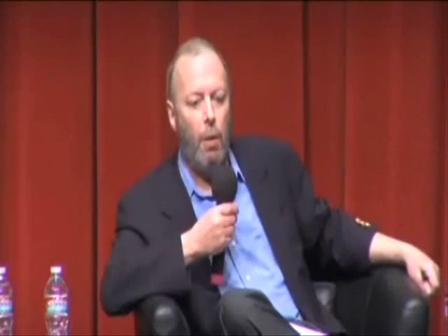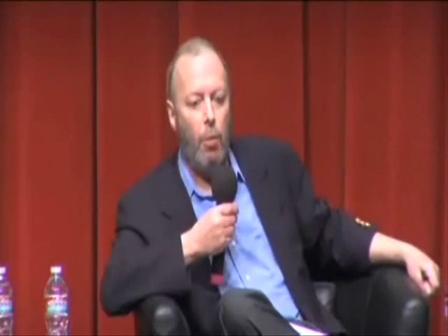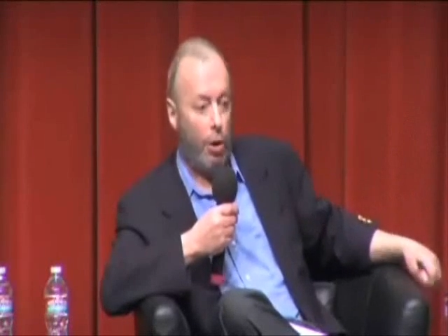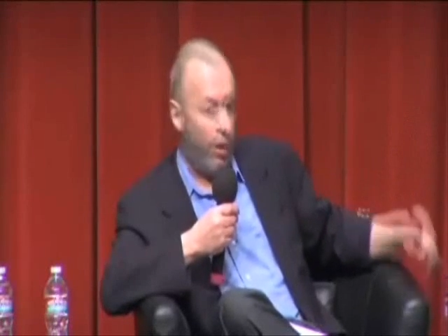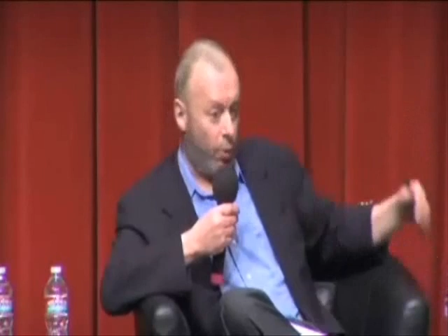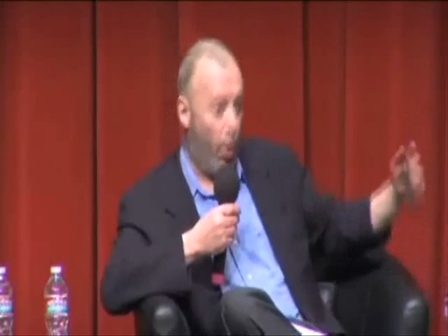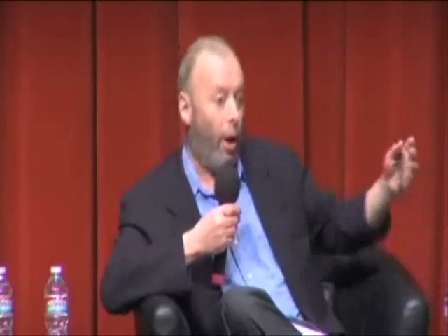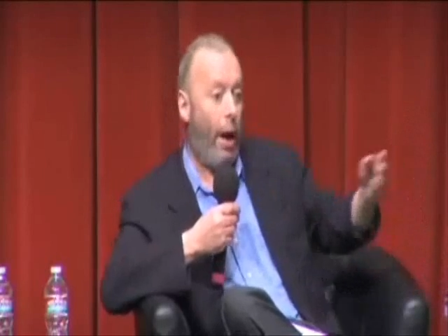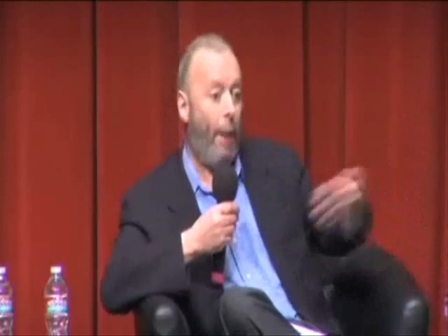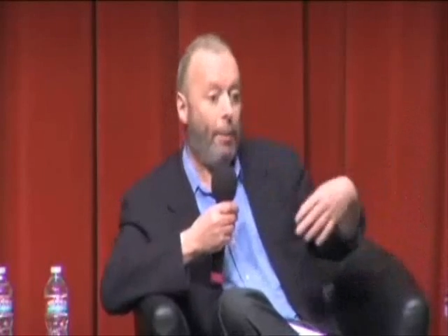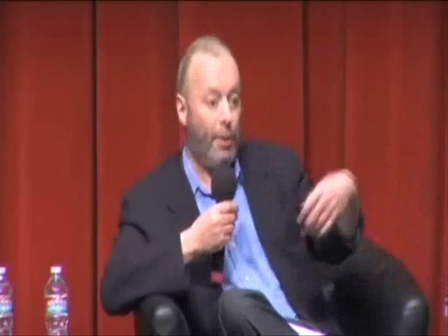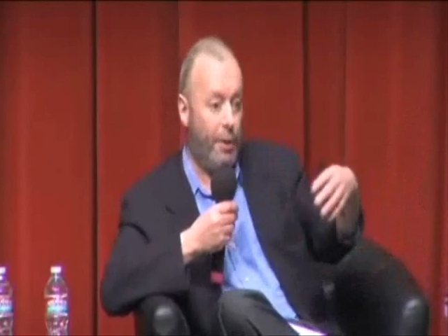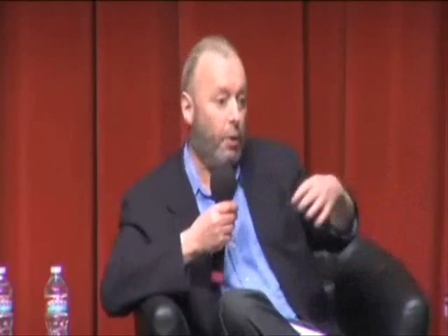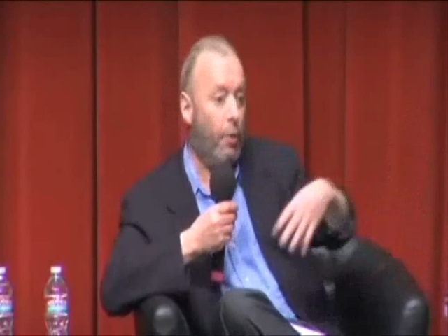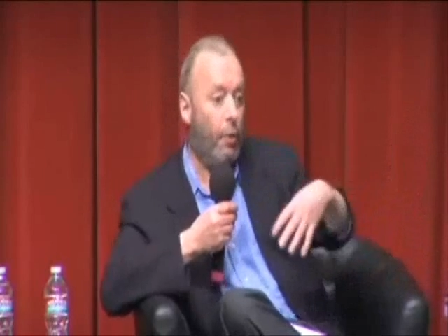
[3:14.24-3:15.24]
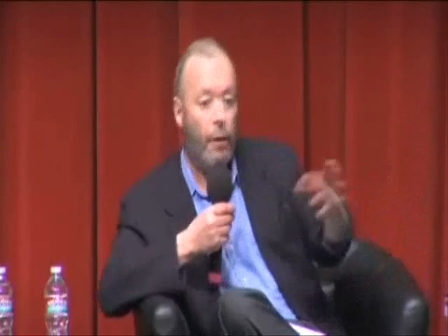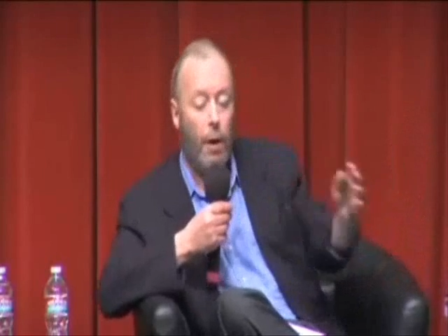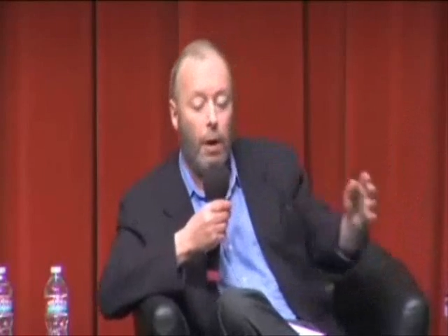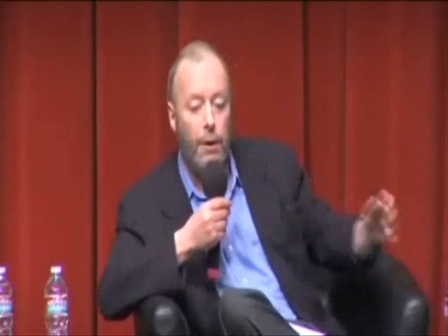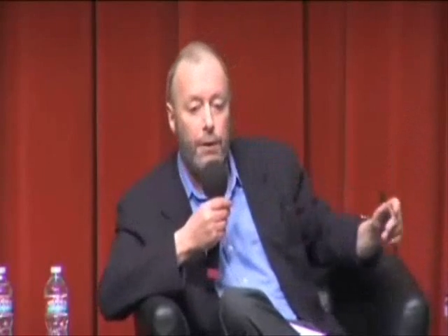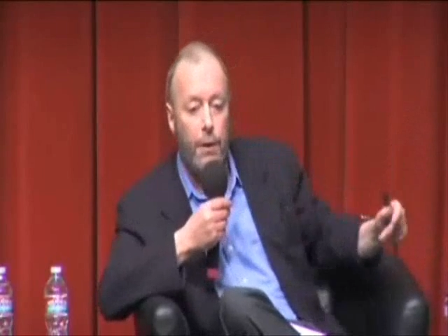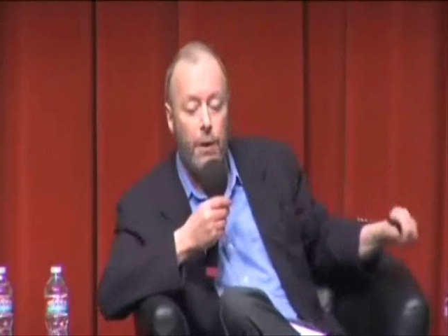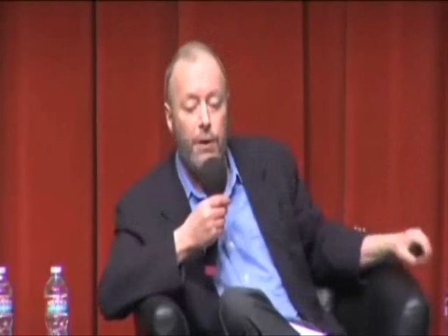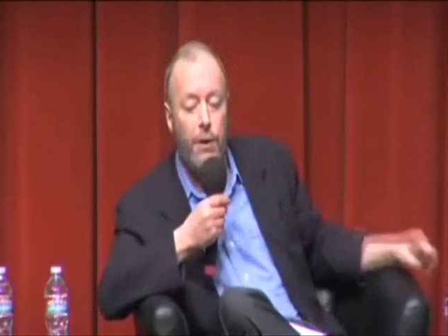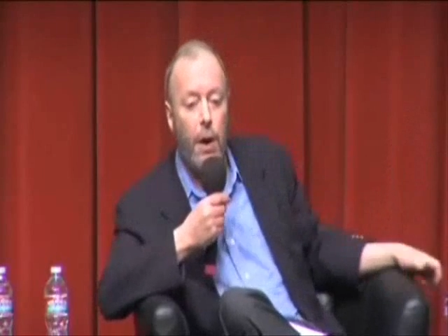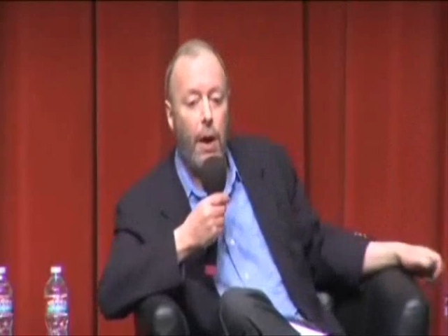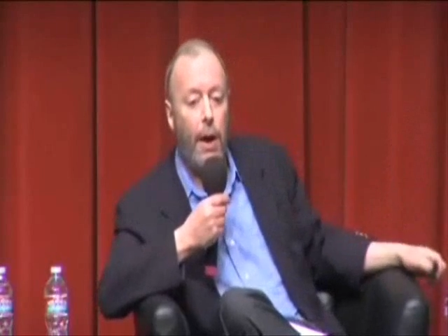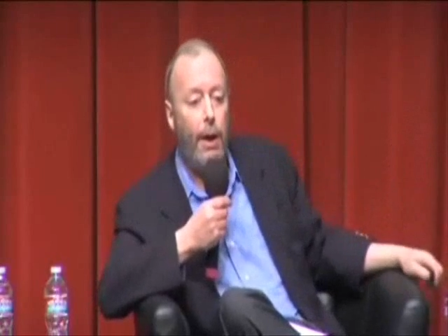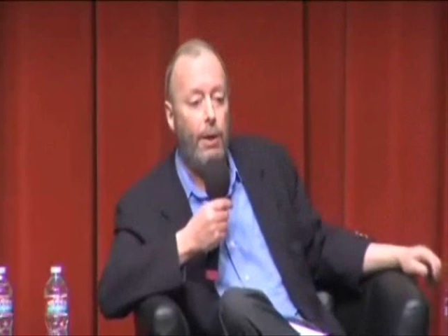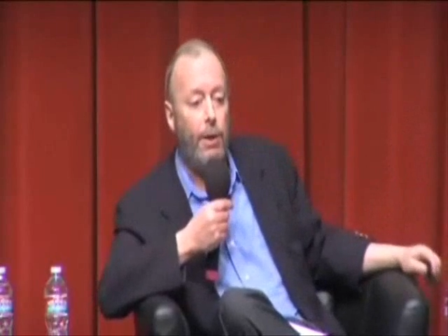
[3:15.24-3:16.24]
which is what happens in reverse, and
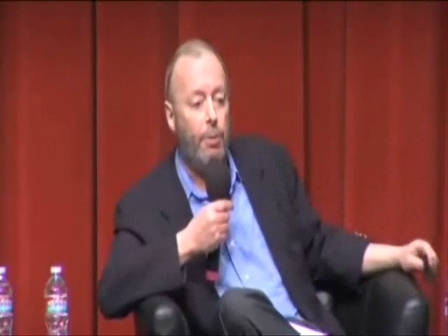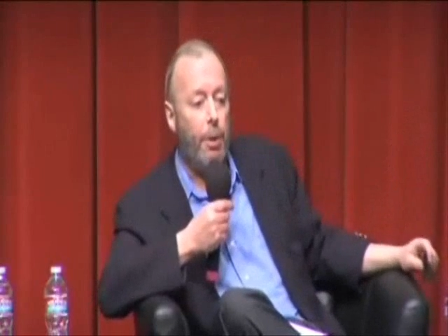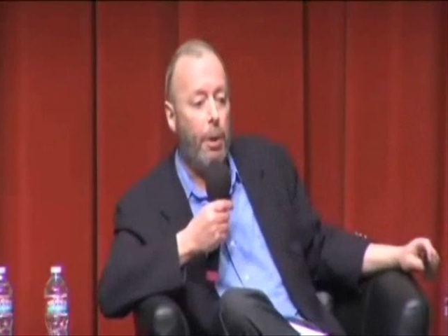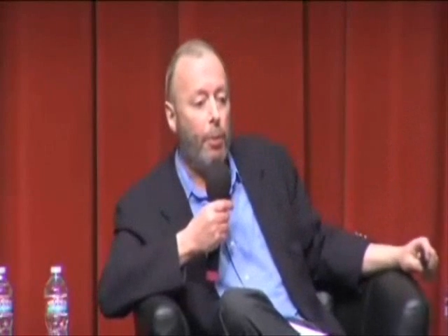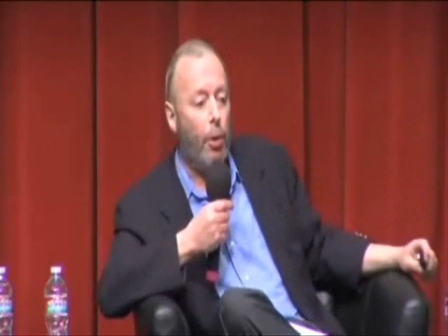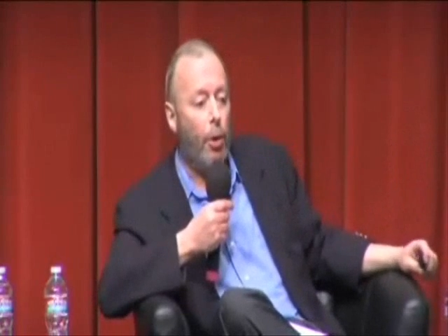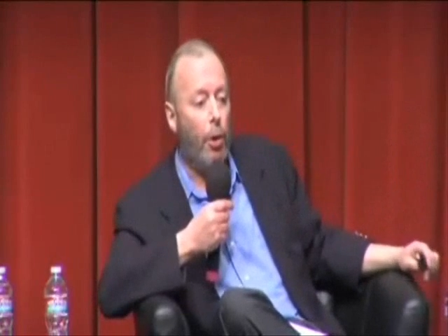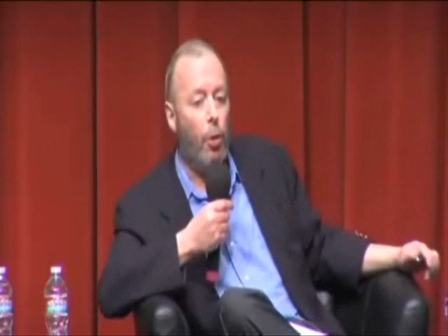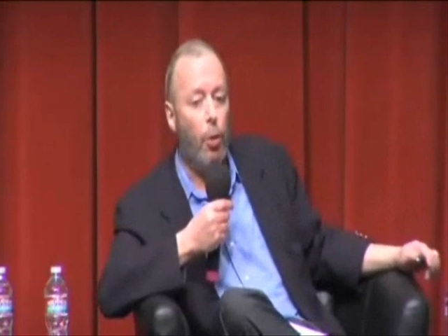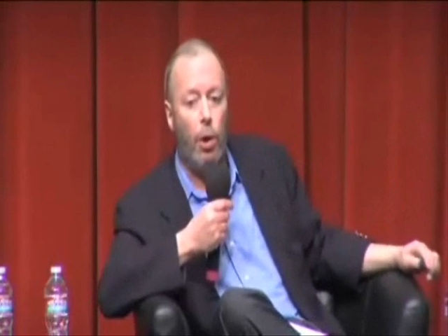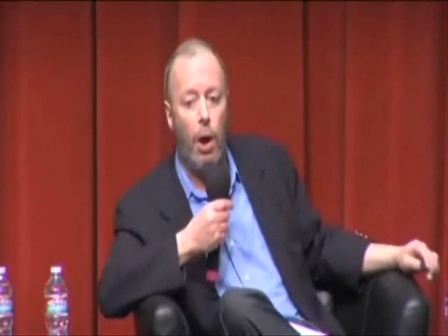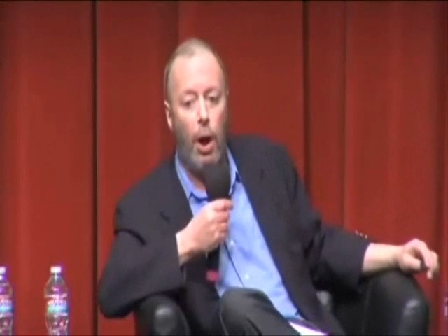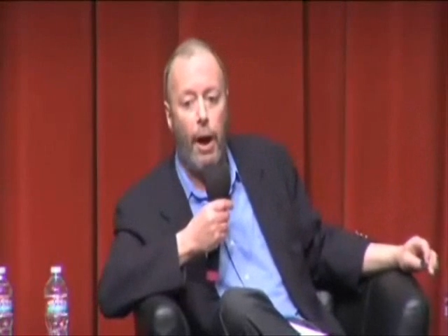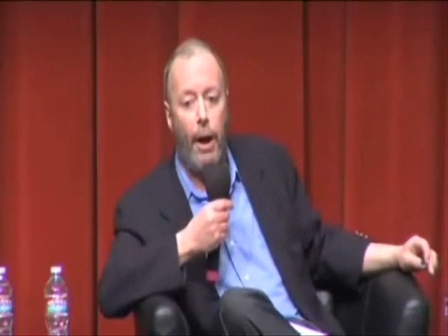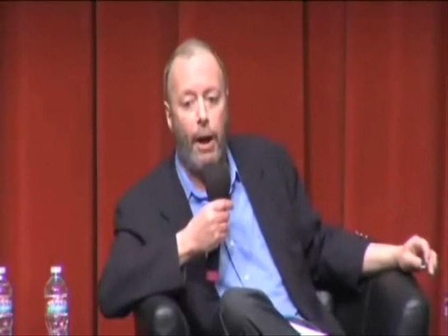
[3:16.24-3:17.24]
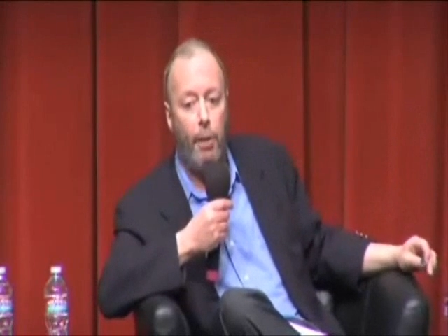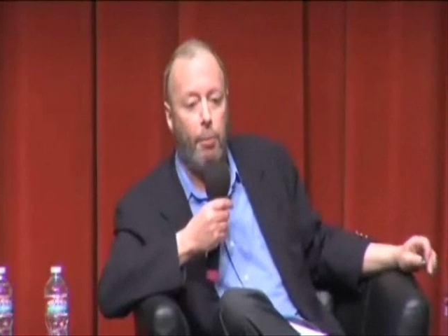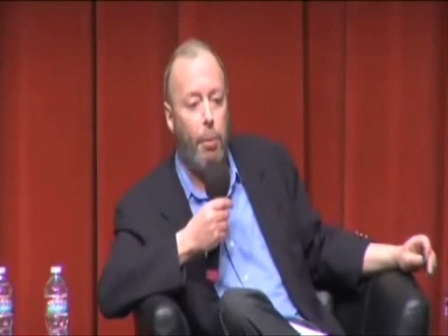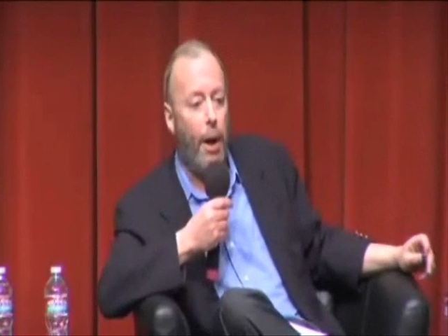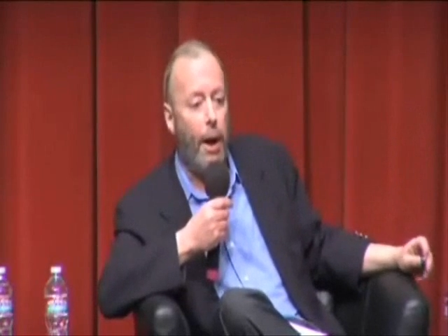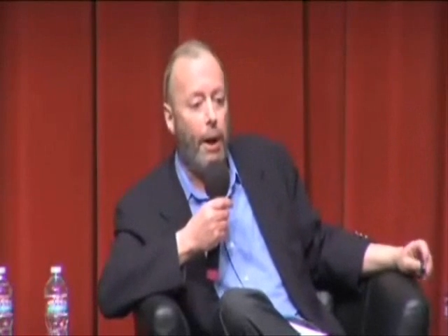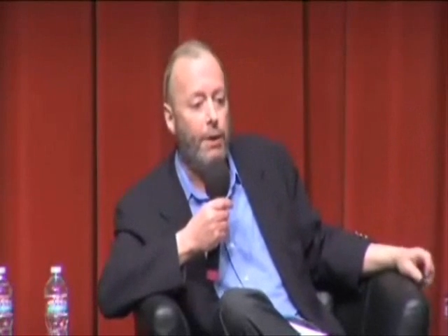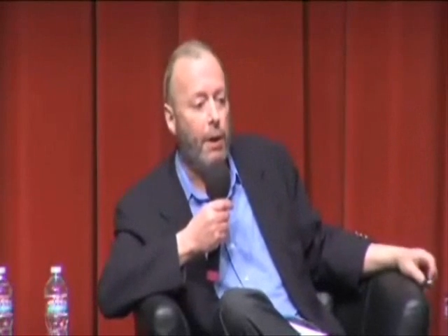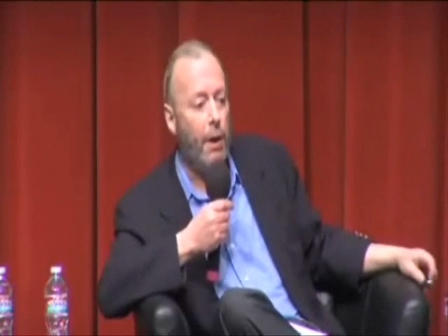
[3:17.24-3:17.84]
say to people who are lying in pain,